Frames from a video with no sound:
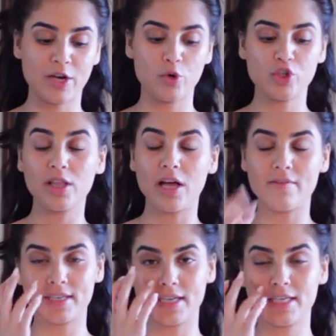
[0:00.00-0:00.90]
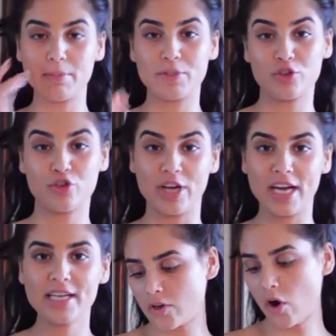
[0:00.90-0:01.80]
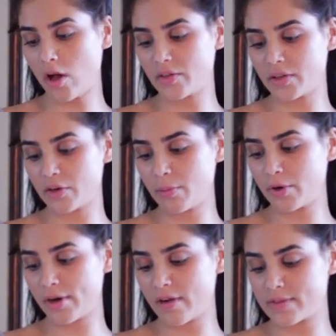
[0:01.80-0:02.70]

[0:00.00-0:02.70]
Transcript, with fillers: know she loves like tips and tricks called The Little Book of